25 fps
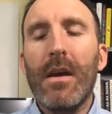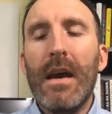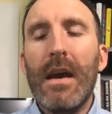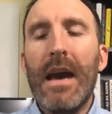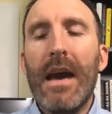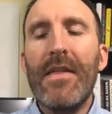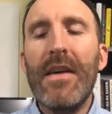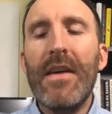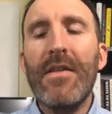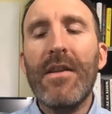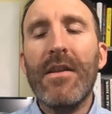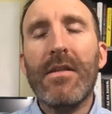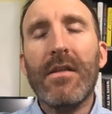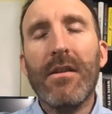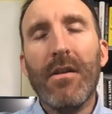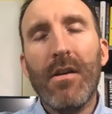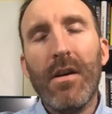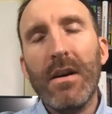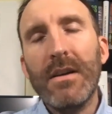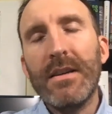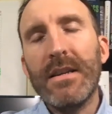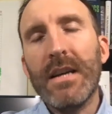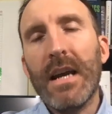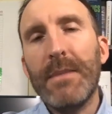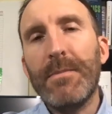And then the
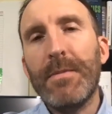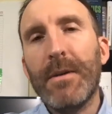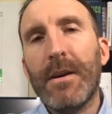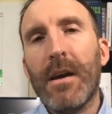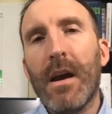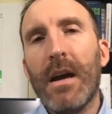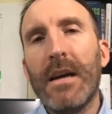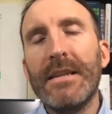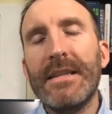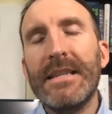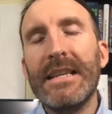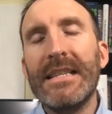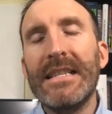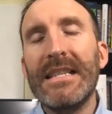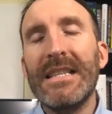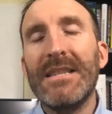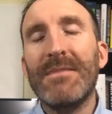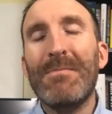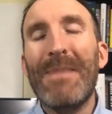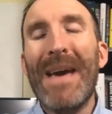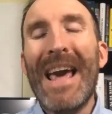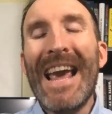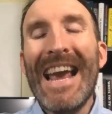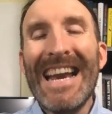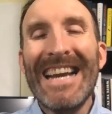third type of content is
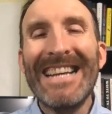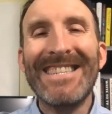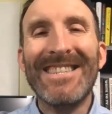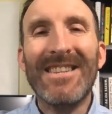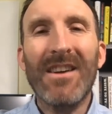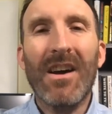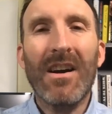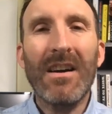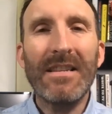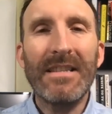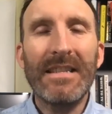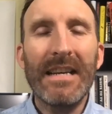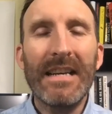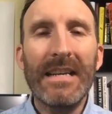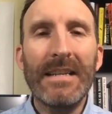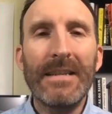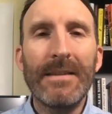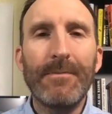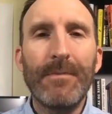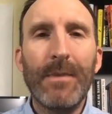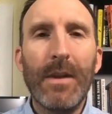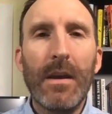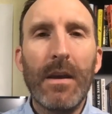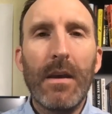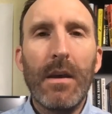paid content.
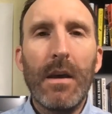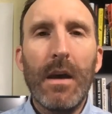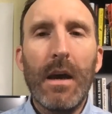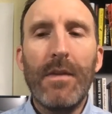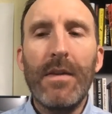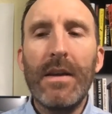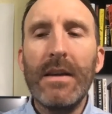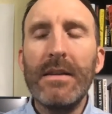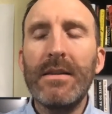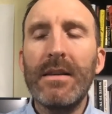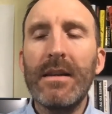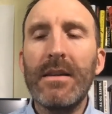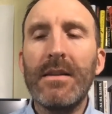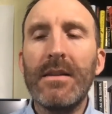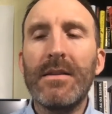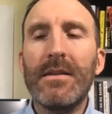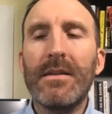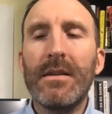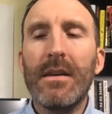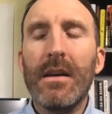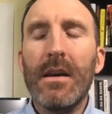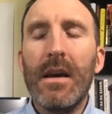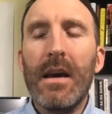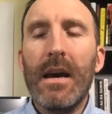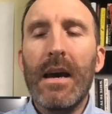And this
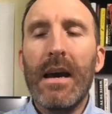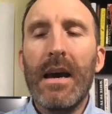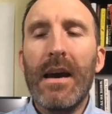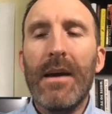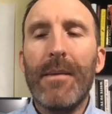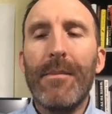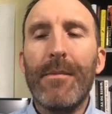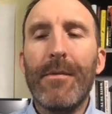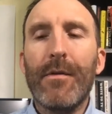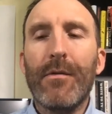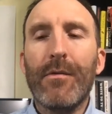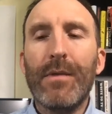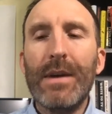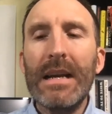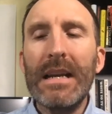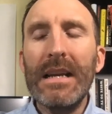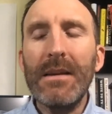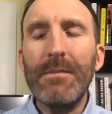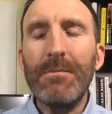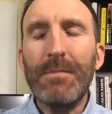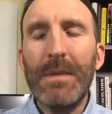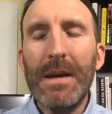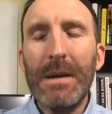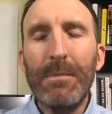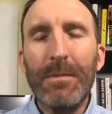is
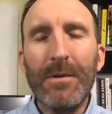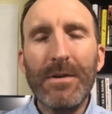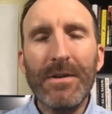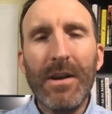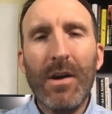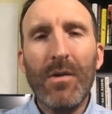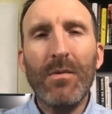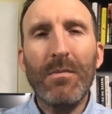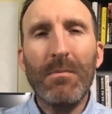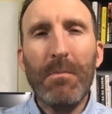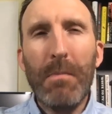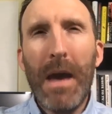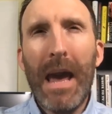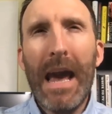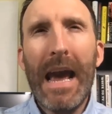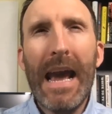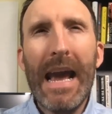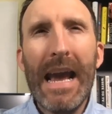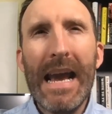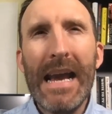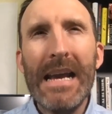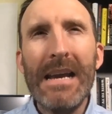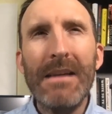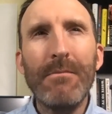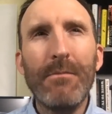really, people don't
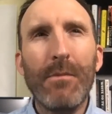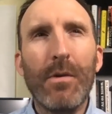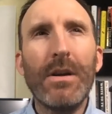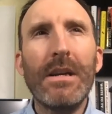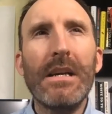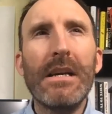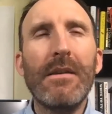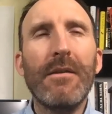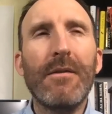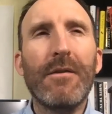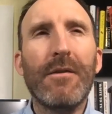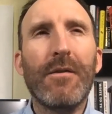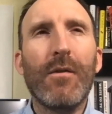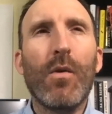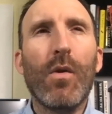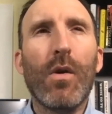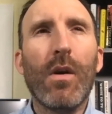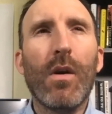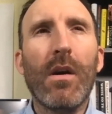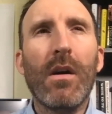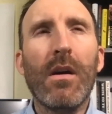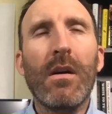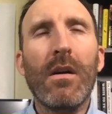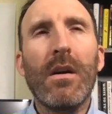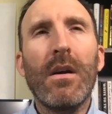pay money
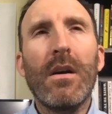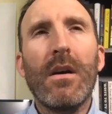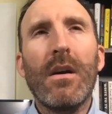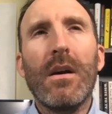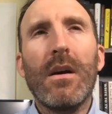for